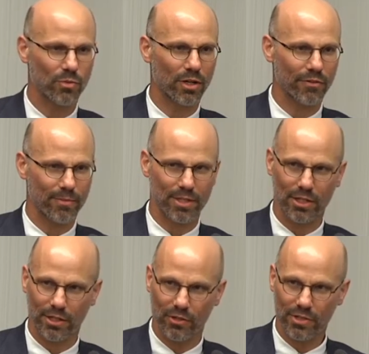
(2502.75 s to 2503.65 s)
One of them is in
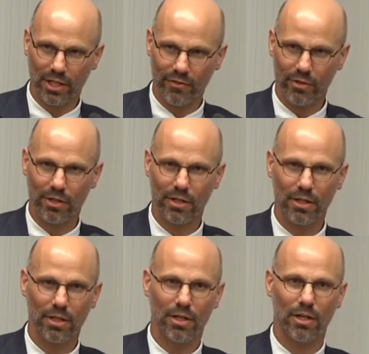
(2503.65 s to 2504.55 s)
El Salvador.
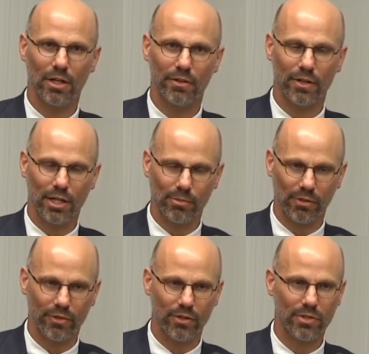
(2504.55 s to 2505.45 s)
Uh, a couple
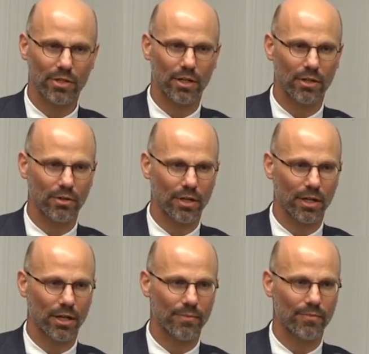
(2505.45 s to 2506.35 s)
of years ago,
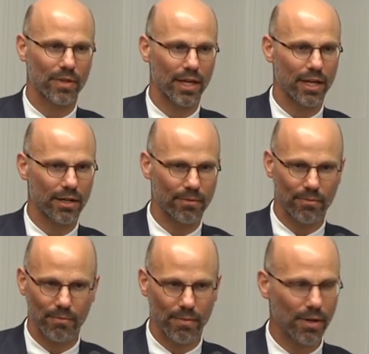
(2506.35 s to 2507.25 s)
um, and
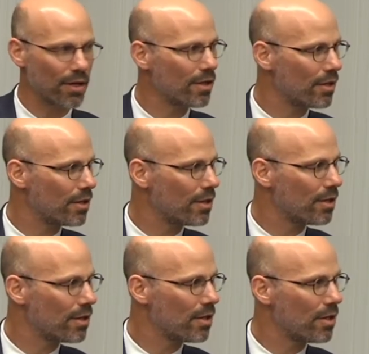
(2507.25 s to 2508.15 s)
is Peru also one.